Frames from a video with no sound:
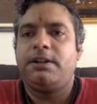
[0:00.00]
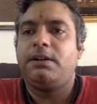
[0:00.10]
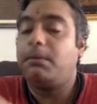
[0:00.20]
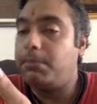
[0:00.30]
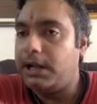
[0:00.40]

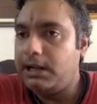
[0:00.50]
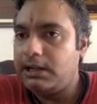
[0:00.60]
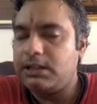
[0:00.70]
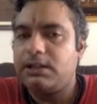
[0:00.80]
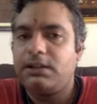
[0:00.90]
bulk,
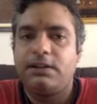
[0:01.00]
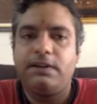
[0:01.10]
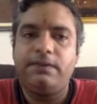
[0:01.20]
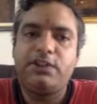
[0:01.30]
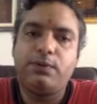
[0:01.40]

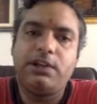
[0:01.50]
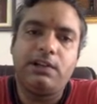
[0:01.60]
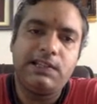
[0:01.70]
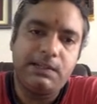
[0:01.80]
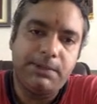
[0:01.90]
which we
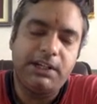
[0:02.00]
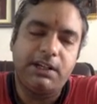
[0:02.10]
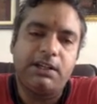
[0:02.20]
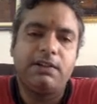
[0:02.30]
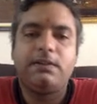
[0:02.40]
call
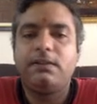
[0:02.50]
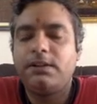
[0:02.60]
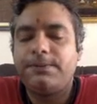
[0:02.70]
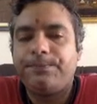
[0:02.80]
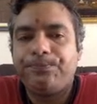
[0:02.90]
symmetry.
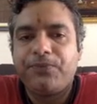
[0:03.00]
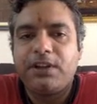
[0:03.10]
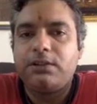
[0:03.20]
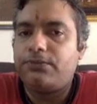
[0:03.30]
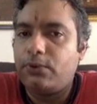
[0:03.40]

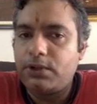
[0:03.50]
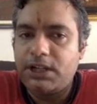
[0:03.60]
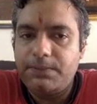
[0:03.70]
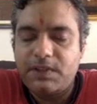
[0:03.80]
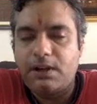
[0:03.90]
The 4
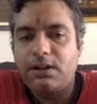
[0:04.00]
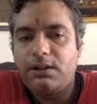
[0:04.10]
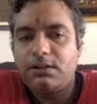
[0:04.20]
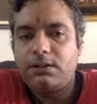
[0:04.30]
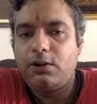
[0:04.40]
types are
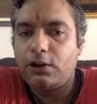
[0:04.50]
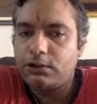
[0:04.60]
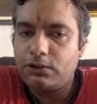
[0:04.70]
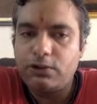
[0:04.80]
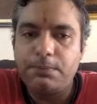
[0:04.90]

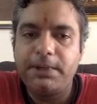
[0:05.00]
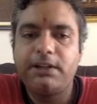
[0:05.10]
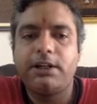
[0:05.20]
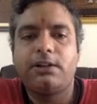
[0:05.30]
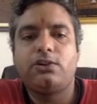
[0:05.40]
orthorhombic,
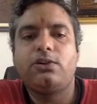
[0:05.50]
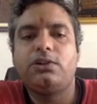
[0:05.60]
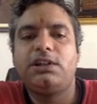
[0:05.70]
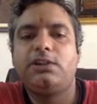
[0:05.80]
tetragonal,